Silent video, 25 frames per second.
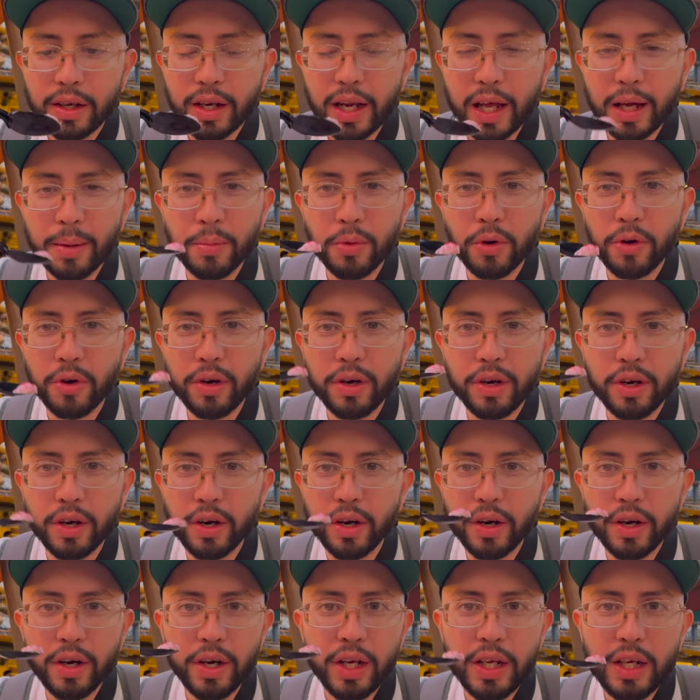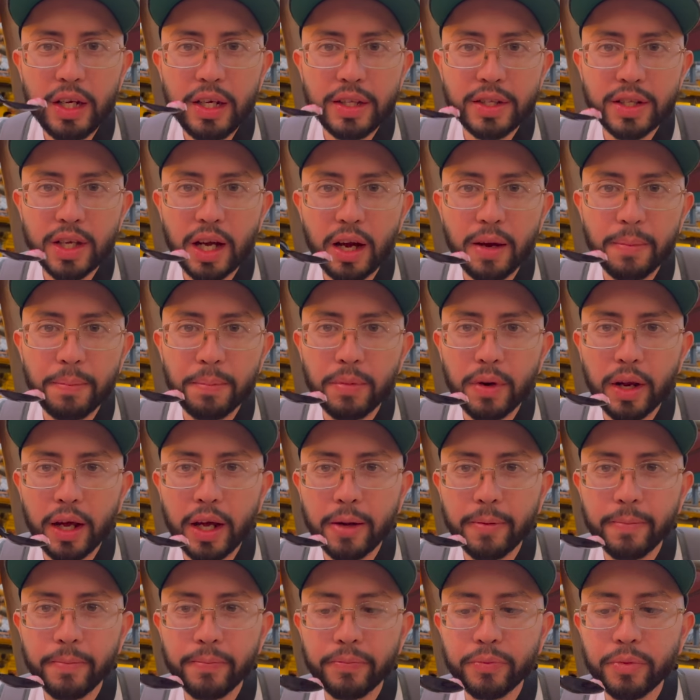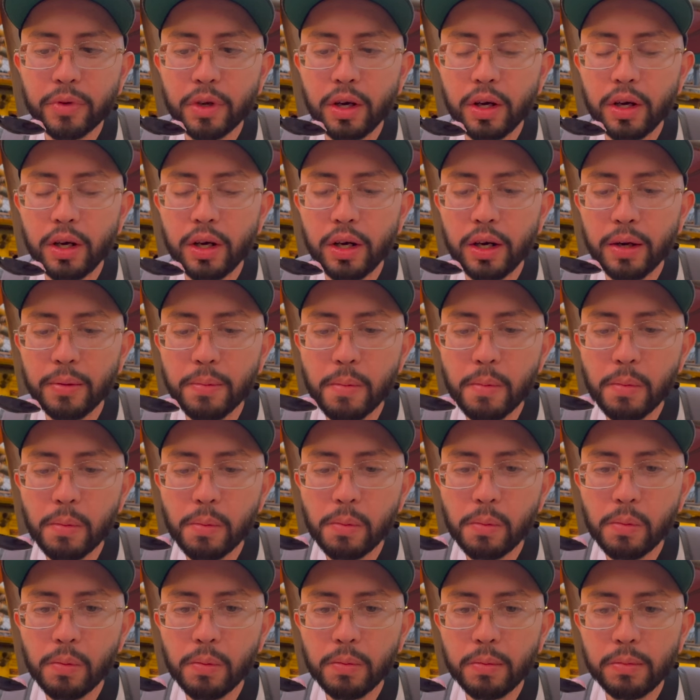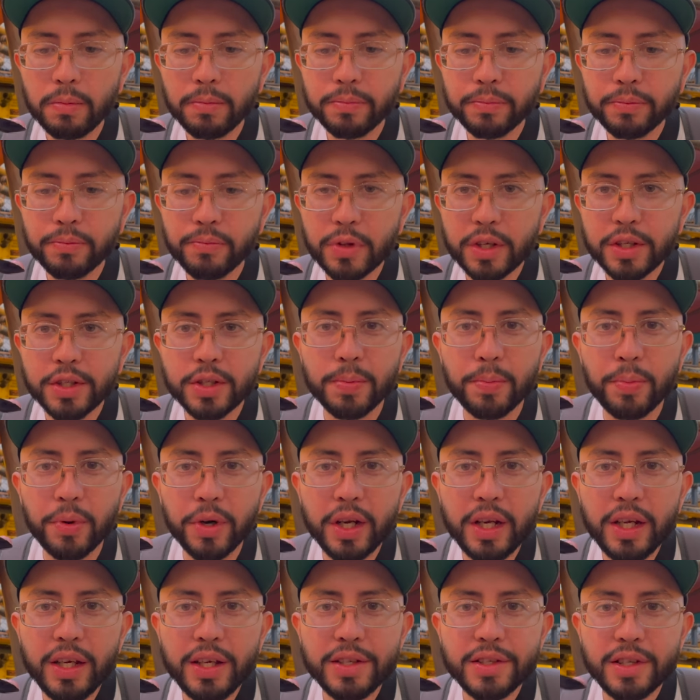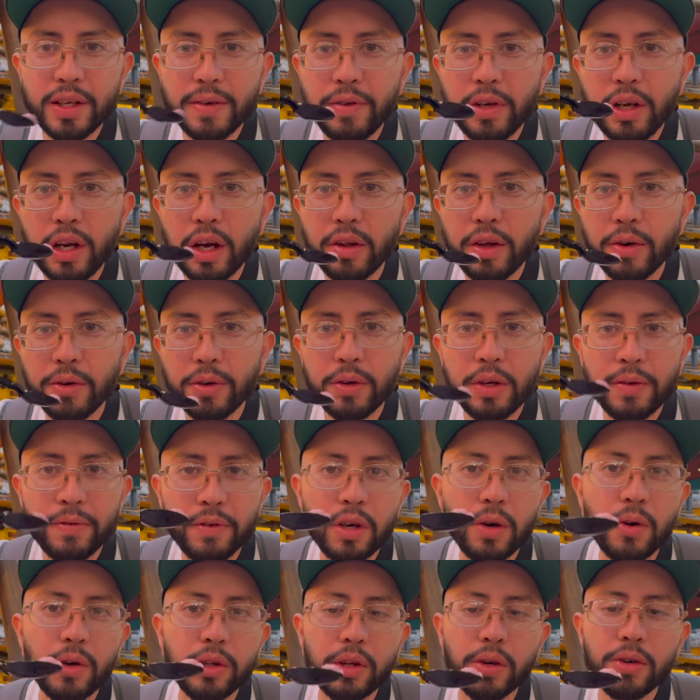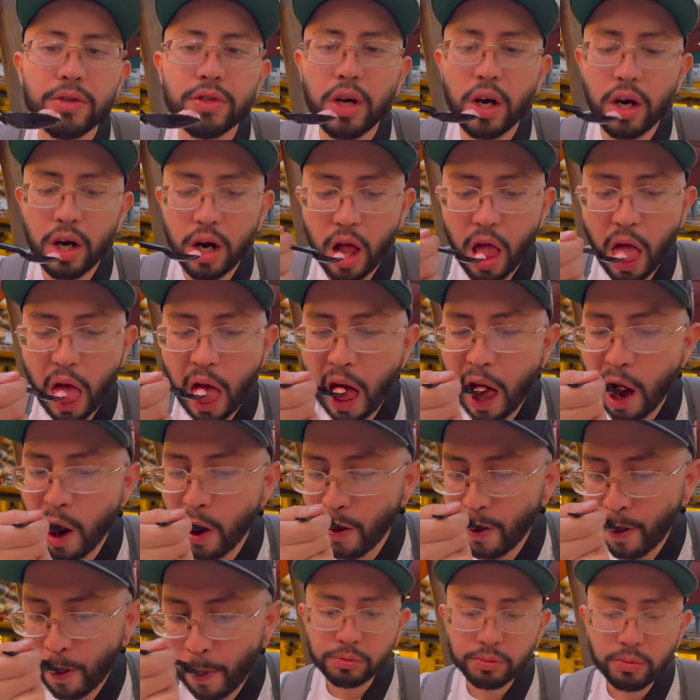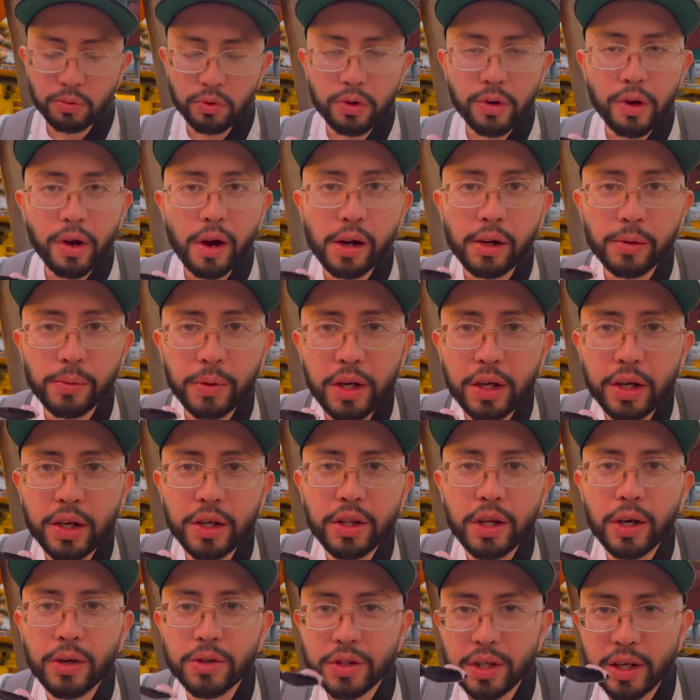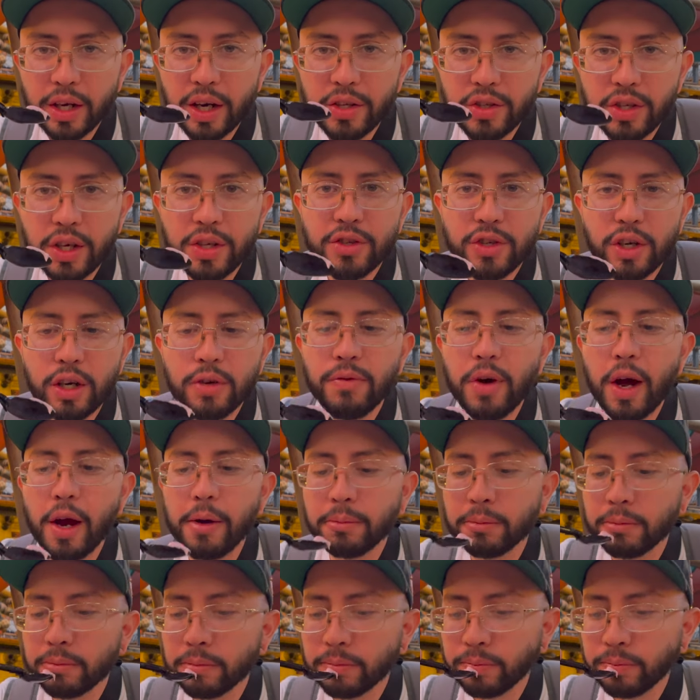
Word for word: like more nerdy type like um, sprees, if you know that, if you know what those are. Really good though, 10 out of 10 certified.